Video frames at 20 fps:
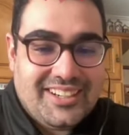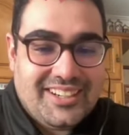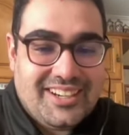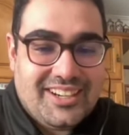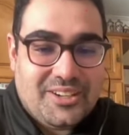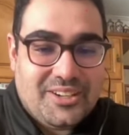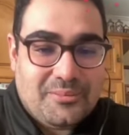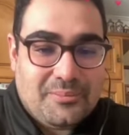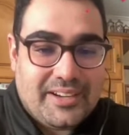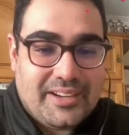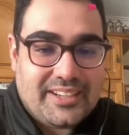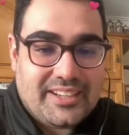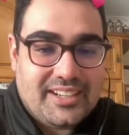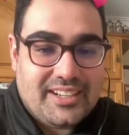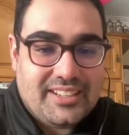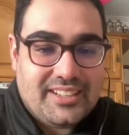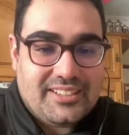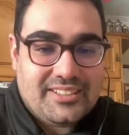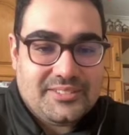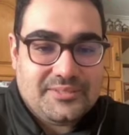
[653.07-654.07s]
oh my
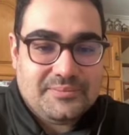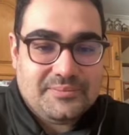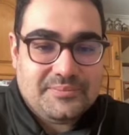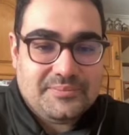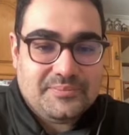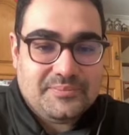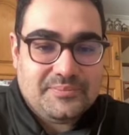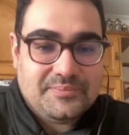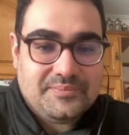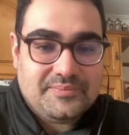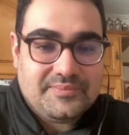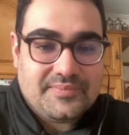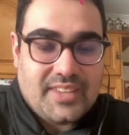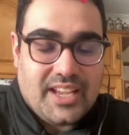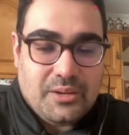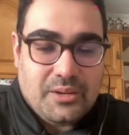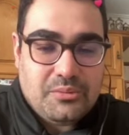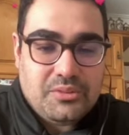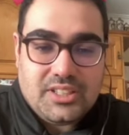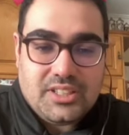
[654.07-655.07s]
god
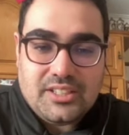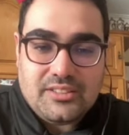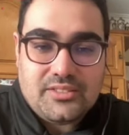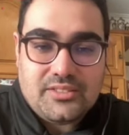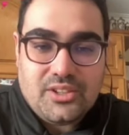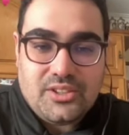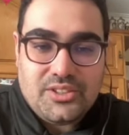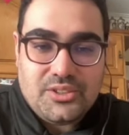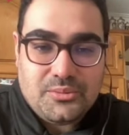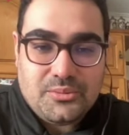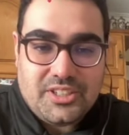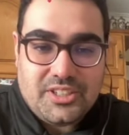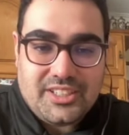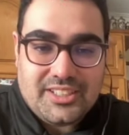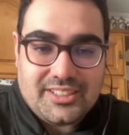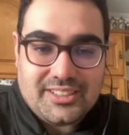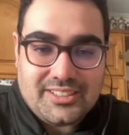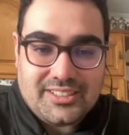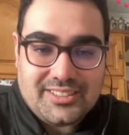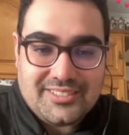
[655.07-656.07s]
I would love going to work